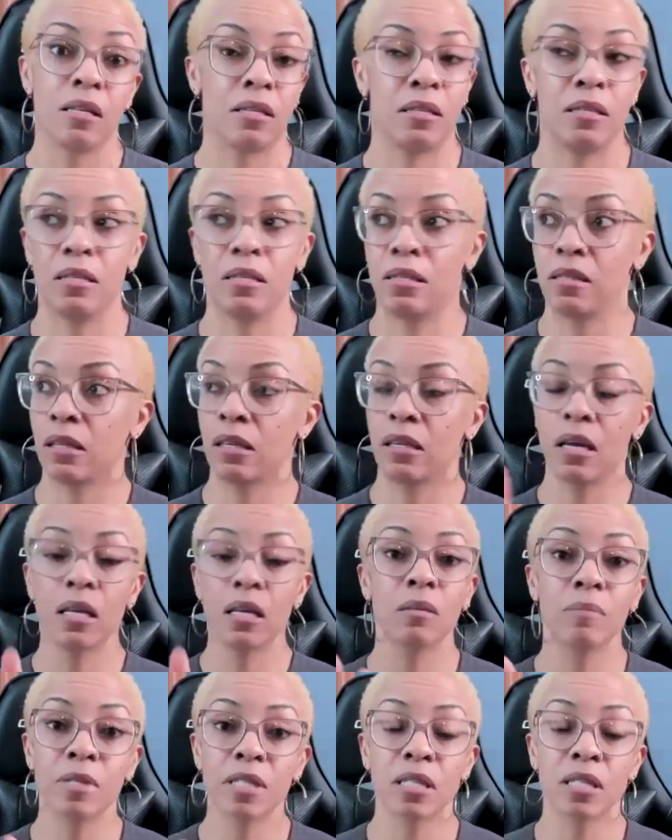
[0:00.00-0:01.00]
this is
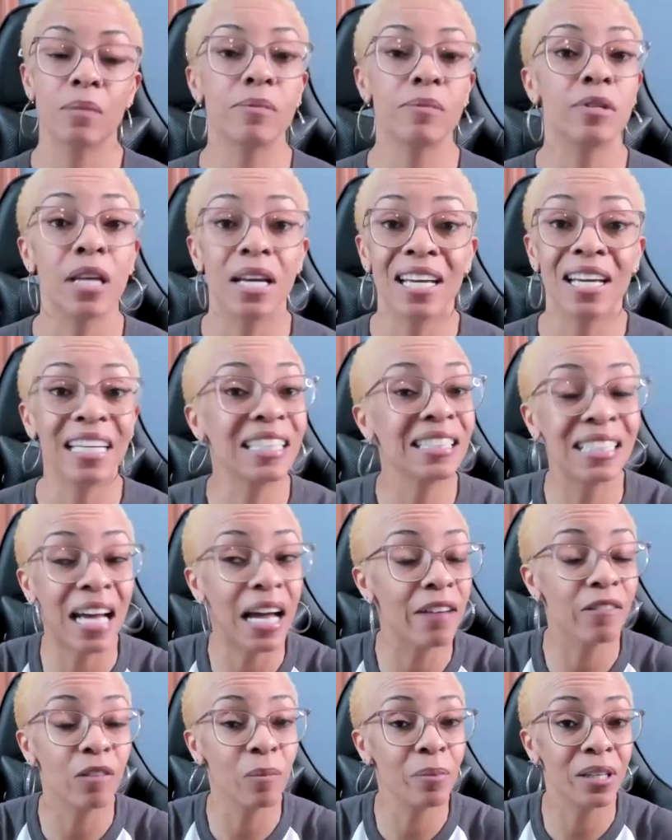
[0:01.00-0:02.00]
another misconception. It does not
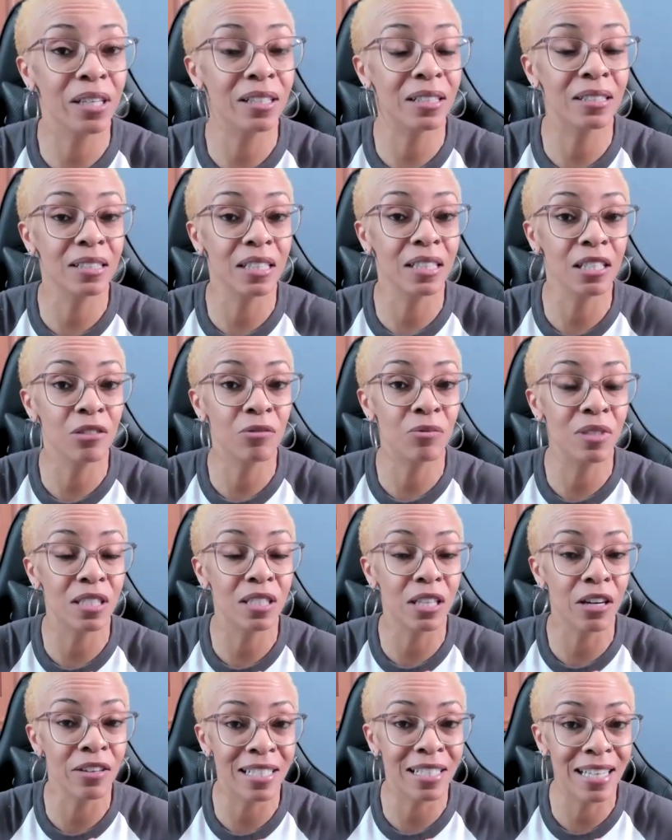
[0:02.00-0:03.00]
have to be a continuous
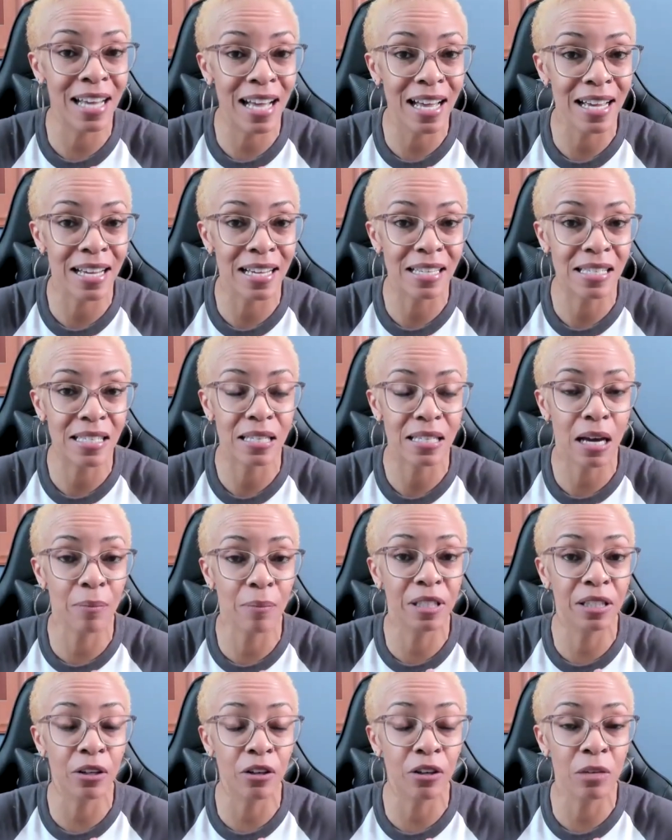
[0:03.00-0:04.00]
30 days. I
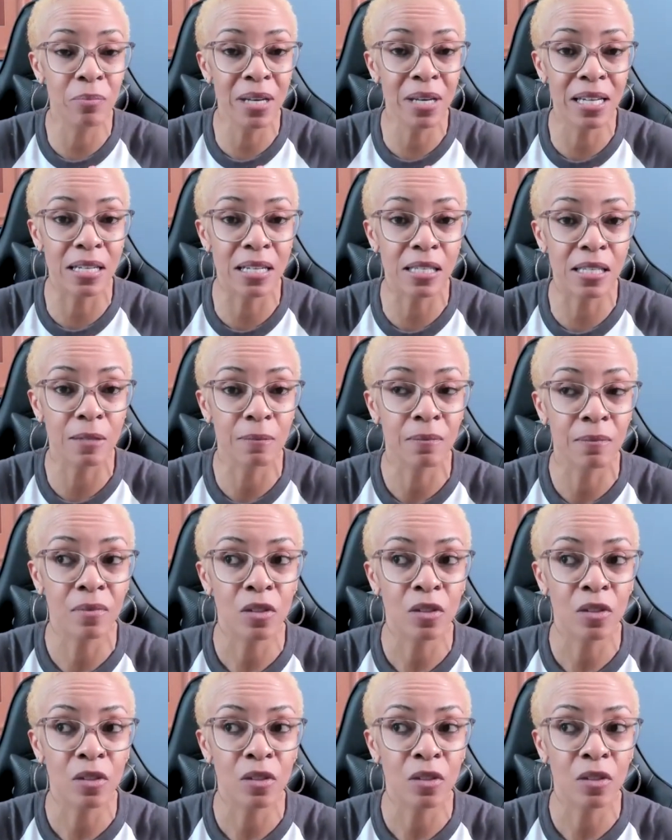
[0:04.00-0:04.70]
mean, 30 minutes.